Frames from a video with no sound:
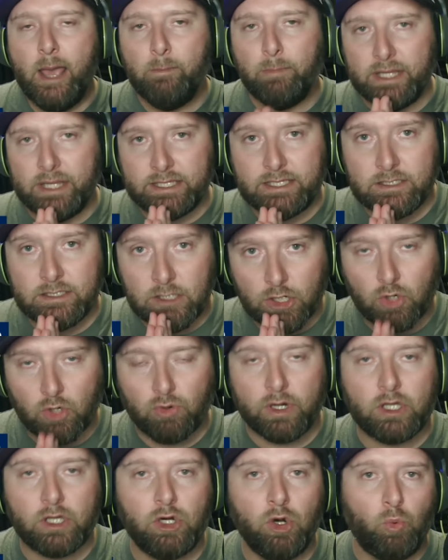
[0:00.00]
But this is a
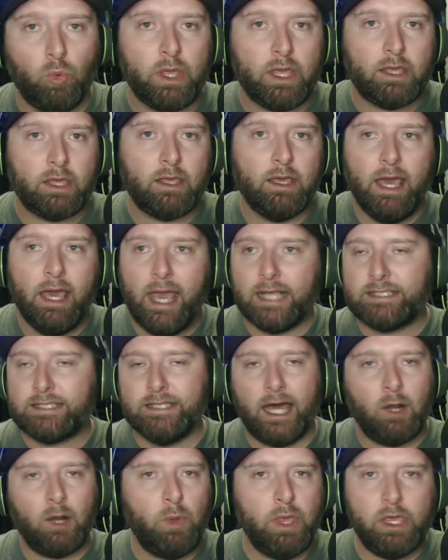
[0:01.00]
critical week. It's
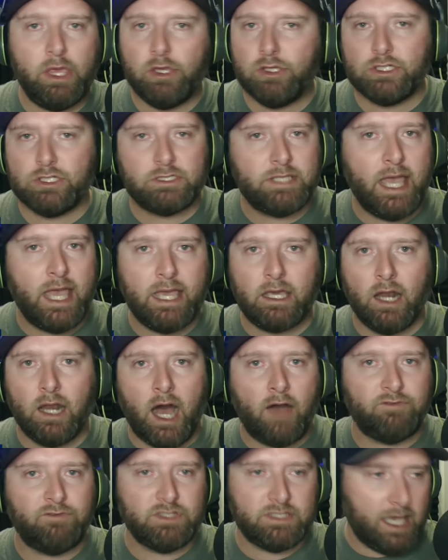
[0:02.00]
not a week you just take it
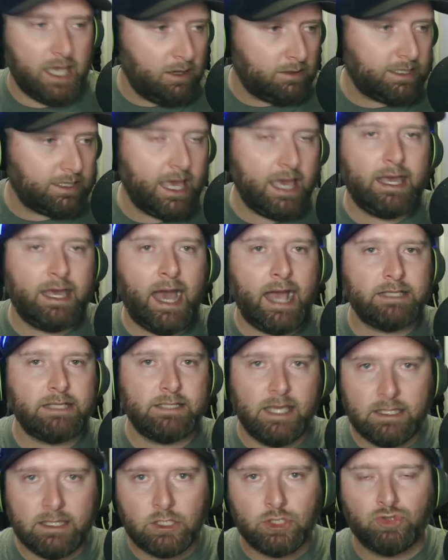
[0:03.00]
off and say, hey, okay, guys,
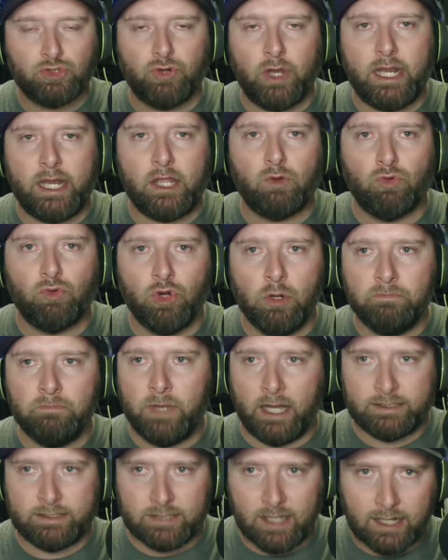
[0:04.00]
hit the training room,
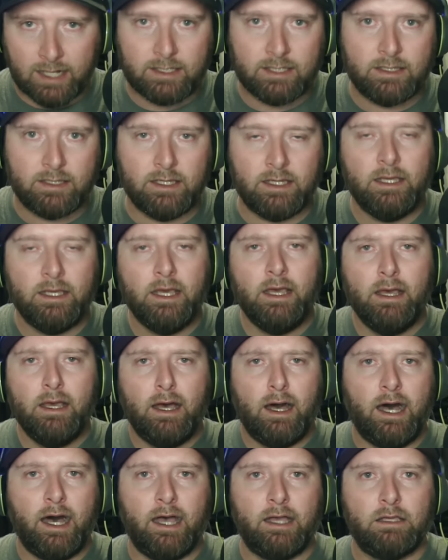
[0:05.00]
uh, talk to the
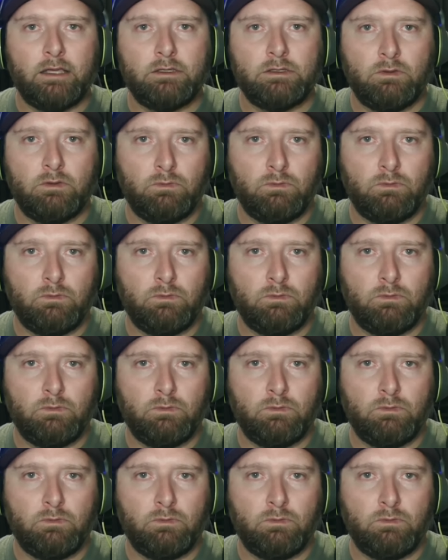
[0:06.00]
uh,